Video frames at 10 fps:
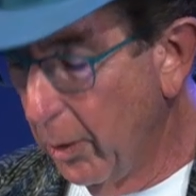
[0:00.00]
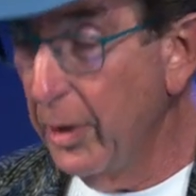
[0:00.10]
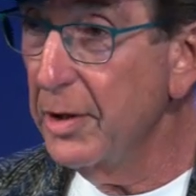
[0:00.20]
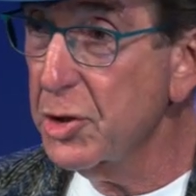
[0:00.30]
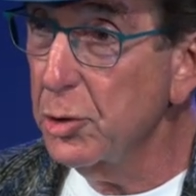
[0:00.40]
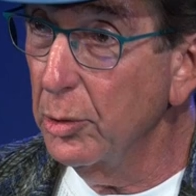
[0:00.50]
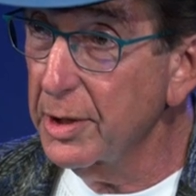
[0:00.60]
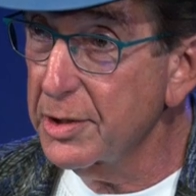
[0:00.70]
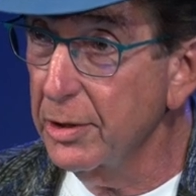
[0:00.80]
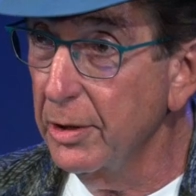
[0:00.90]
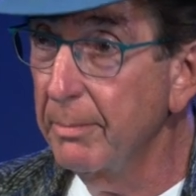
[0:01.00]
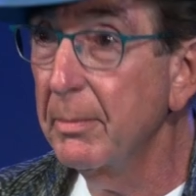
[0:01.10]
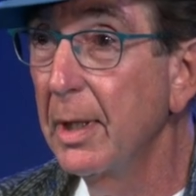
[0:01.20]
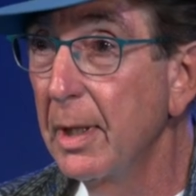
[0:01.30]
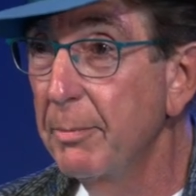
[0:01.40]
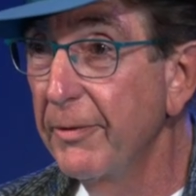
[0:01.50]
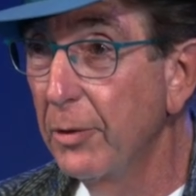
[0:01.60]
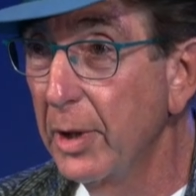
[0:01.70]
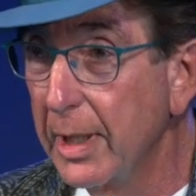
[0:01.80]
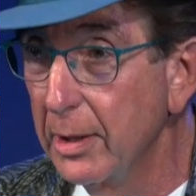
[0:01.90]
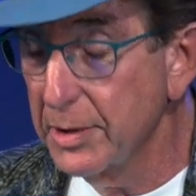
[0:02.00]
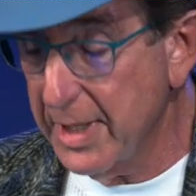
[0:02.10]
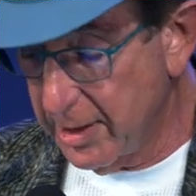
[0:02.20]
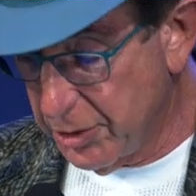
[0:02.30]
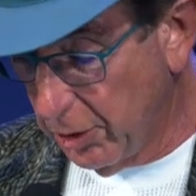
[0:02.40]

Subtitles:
or in the shorter term, before it kills our